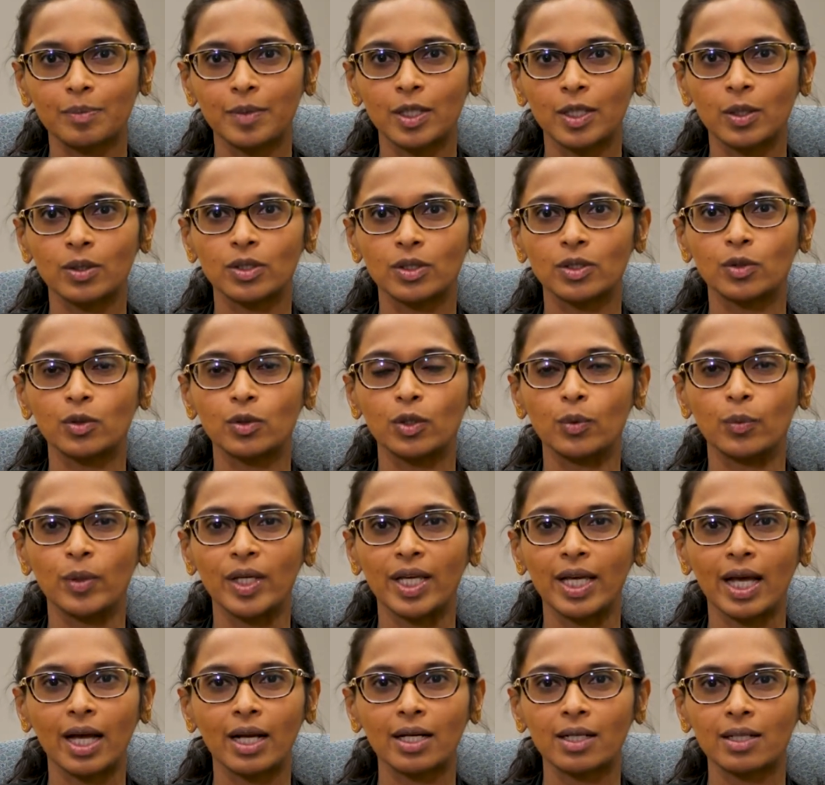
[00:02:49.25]
because we
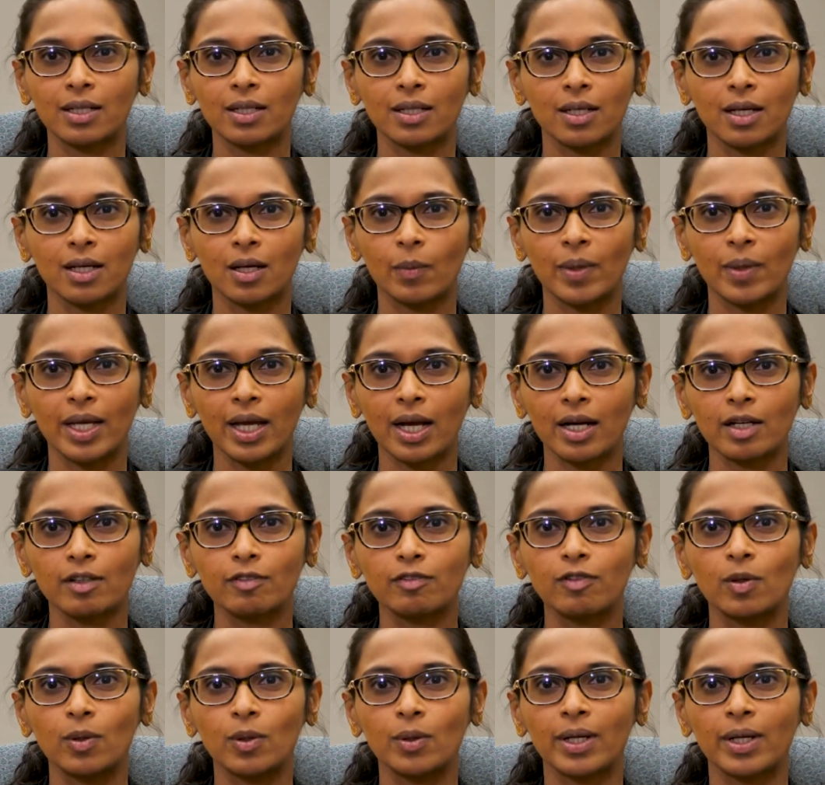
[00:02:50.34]
can't
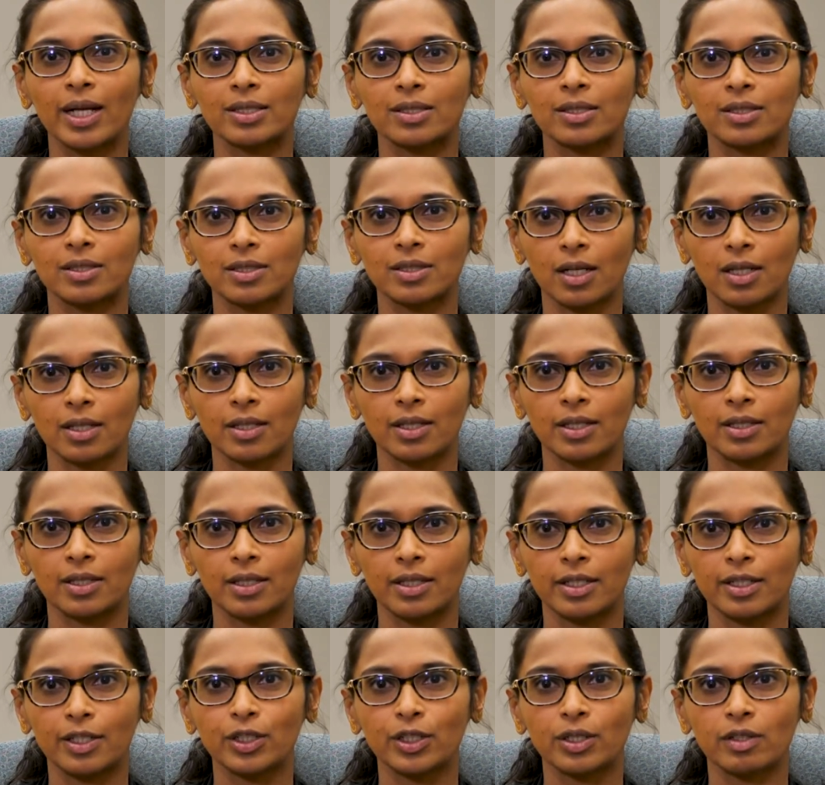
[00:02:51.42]
afford to get stuck in the
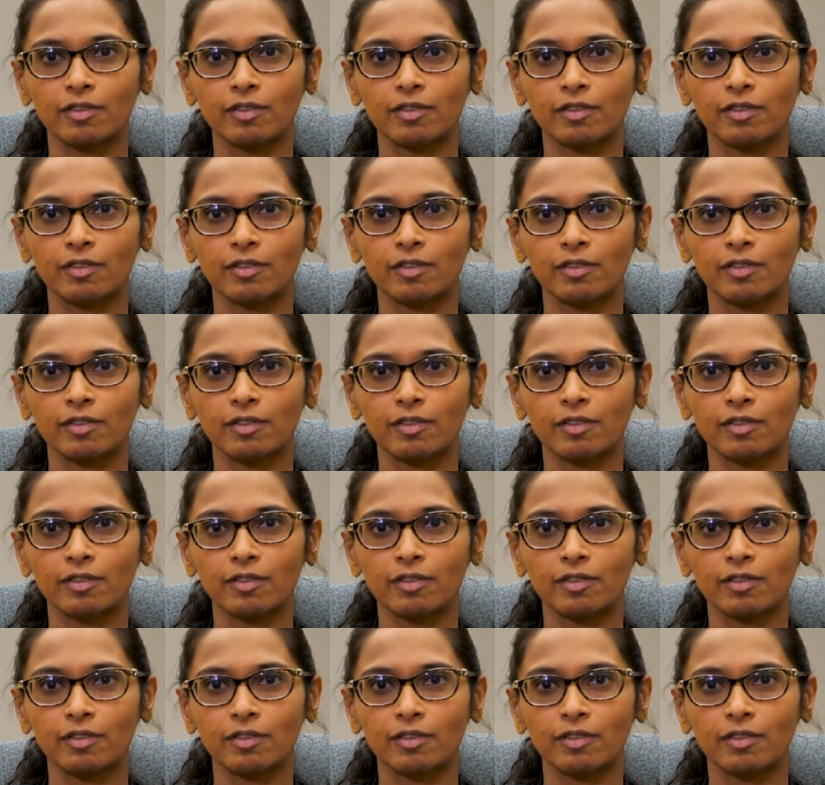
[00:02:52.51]
initial